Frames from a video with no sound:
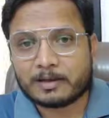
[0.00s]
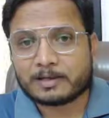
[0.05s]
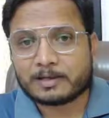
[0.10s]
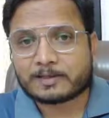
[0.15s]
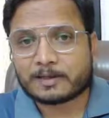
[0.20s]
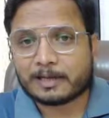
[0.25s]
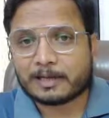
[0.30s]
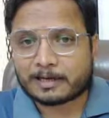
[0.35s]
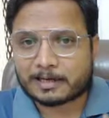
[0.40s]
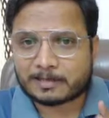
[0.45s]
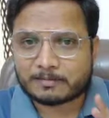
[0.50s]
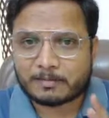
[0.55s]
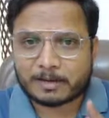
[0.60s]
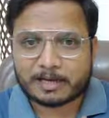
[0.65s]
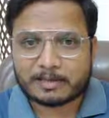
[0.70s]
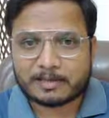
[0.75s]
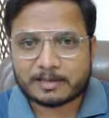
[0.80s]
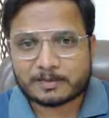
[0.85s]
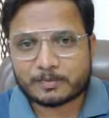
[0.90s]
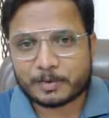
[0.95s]
So let us
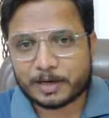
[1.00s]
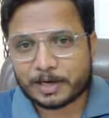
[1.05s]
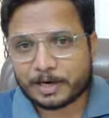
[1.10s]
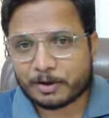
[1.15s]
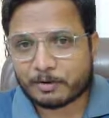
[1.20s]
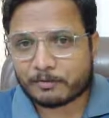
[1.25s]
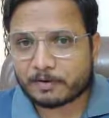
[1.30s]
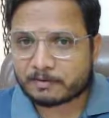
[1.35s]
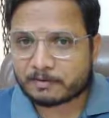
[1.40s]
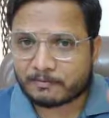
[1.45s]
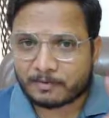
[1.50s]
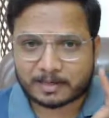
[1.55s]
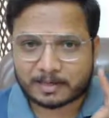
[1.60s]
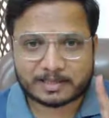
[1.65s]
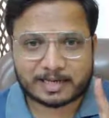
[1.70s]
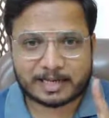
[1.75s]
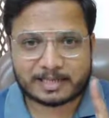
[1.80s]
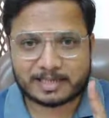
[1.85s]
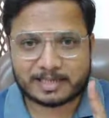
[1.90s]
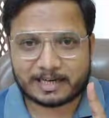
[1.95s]
begin this video with first
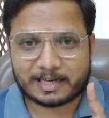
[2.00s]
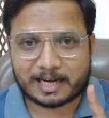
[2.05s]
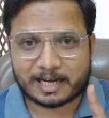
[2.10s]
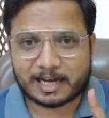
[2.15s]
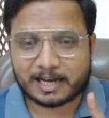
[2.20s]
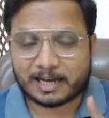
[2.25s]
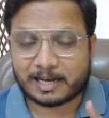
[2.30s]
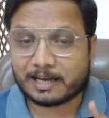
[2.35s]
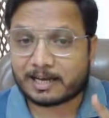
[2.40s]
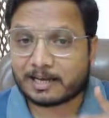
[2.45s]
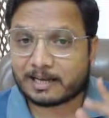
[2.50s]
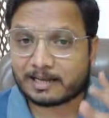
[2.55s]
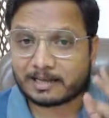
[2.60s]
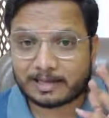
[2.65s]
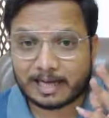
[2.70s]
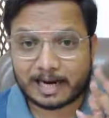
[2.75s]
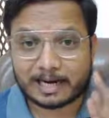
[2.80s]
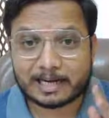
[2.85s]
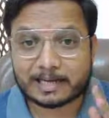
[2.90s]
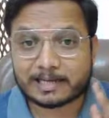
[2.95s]
agenda
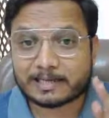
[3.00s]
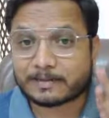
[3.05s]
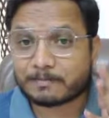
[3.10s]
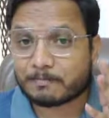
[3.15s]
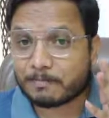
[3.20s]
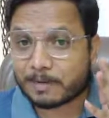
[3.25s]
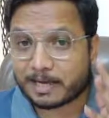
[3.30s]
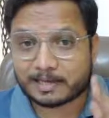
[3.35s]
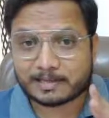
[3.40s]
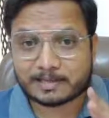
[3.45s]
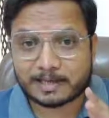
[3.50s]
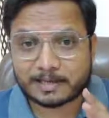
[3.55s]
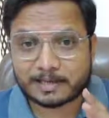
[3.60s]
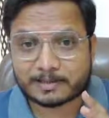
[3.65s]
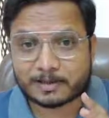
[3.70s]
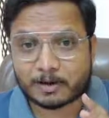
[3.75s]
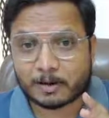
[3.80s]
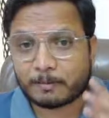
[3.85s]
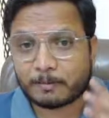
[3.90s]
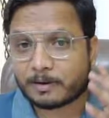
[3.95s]
that is basics
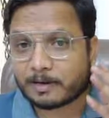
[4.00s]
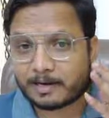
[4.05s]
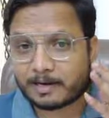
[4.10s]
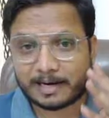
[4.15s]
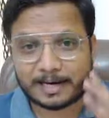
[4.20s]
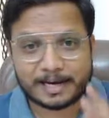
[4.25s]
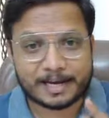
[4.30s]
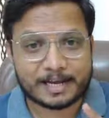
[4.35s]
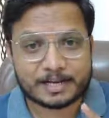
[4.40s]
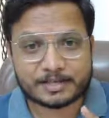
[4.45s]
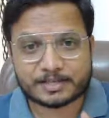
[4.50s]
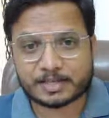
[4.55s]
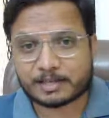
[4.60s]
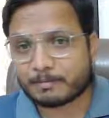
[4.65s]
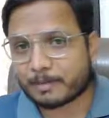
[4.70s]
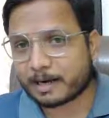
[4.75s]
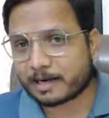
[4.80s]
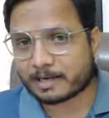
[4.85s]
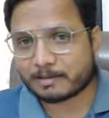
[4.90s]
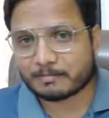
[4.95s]
of radiation
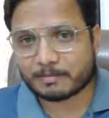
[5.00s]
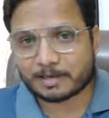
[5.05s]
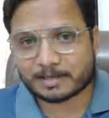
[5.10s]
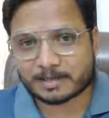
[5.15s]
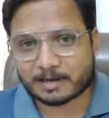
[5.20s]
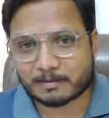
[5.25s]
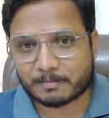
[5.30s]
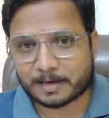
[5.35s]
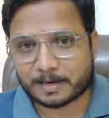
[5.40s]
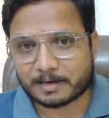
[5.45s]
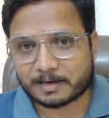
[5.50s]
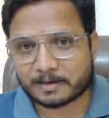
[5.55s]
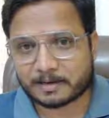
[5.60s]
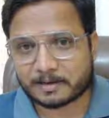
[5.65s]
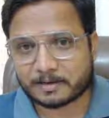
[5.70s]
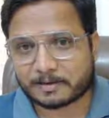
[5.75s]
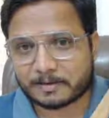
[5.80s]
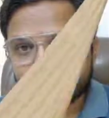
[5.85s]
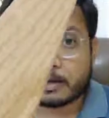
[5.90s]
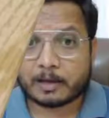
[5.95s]
pattern measurement.
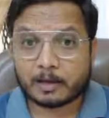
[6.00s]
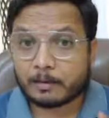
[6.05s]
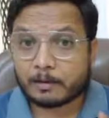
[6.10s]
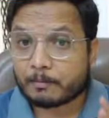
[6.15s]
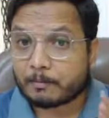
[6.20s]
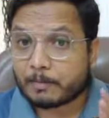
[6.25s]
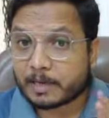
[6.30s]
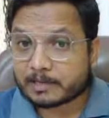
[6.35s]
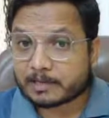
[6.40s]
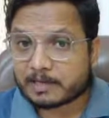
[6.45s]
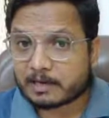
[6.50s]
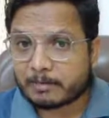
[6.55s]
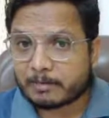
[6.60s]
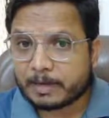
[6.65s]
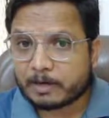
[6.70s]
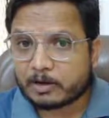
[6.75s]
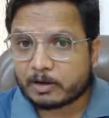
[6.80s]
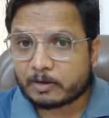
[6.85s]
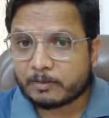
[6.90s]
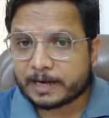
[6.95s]

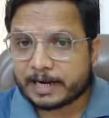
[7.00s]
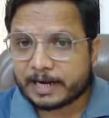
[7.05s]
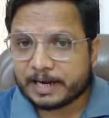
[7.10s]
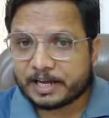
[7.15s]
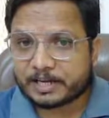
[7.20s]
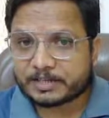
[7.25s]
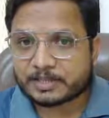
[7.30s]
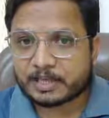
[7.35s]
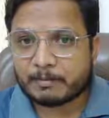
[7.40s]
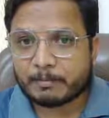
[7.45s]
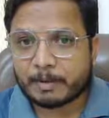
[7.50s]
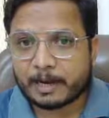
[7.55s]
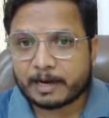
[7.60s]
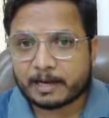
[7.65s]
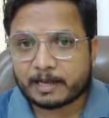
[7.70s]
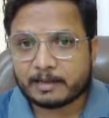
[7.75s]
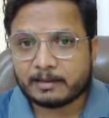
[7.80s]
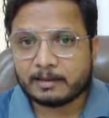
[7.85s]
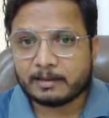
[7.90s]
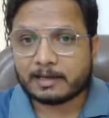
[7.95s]
Measurement of radiation
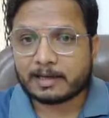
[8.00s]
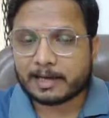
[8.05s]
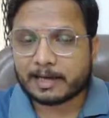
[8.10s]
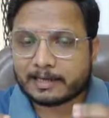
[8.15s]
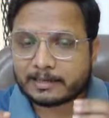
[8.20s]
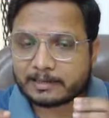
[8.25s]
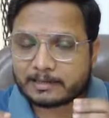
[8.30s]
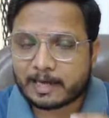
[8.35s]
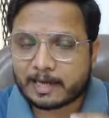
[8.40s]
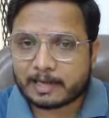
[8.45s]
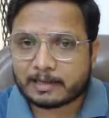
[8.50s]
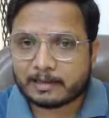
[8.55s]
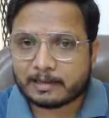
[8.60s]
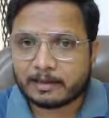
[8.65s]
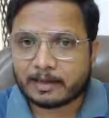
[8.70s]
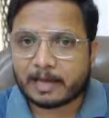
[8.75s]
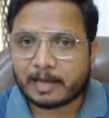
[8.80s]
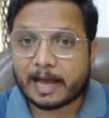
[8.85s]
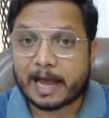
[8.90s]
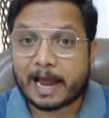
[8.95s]
pattern is
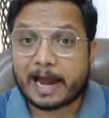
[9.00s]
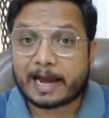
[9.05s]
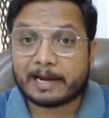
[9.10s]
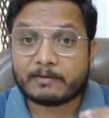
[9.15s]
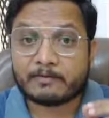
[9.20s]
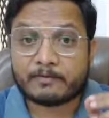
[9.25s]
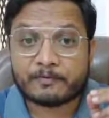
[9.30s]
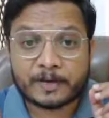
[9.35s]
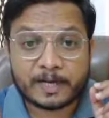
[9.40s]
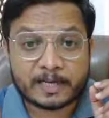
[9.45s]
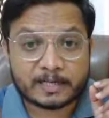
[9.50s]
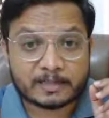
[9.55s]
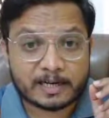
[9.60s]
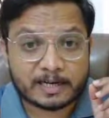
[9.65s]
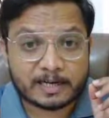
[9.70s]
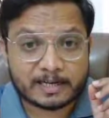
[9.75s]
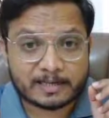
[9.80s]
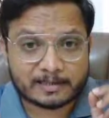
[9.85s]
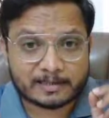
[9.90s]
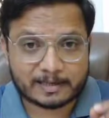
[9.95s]
done at fixed
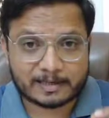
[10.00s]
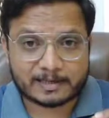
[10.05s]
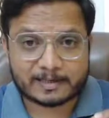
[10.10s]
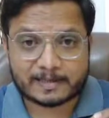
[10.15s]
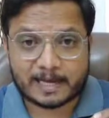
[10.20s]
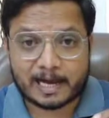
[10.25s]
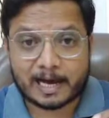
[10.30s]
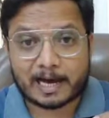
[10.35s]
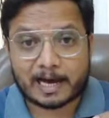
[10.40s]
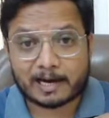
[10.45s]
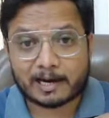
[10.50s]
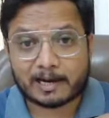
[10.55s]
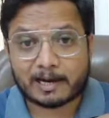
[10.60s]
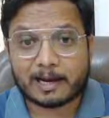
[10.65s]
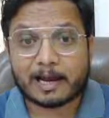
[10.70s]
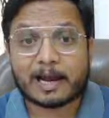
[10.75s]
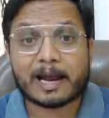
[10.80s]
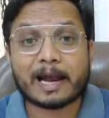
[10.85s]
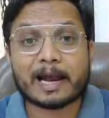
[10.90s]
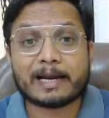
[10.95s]
distance r
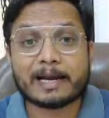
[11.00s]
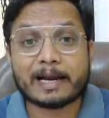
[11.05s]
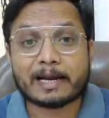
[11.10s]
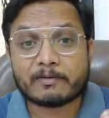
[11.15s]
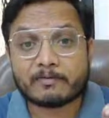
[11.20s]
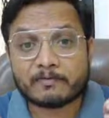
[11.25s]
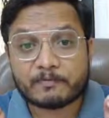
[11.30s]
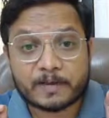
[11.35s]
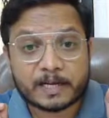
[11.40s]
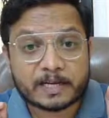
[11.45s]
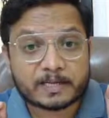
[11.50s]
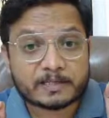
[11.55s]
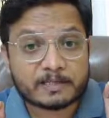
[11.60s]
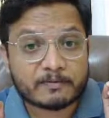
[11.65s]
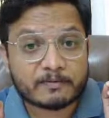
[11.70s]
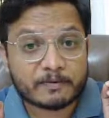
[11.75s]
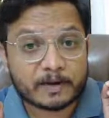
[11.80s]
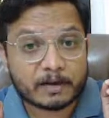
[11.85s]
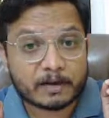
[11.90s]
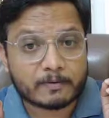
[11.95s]
and at fixed
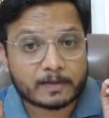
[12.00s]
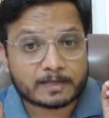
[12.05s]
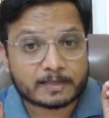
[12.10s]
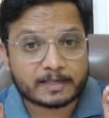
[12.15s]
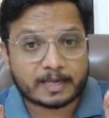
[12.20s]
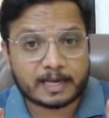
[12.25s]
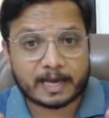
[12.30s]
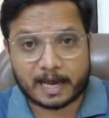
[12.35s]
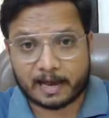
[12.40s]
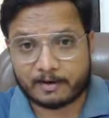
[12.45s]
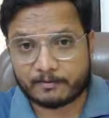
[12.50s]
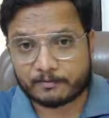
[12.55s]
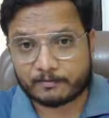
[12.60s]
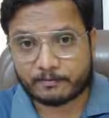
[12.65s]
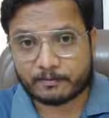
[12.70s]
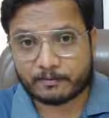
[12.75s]
frequency f.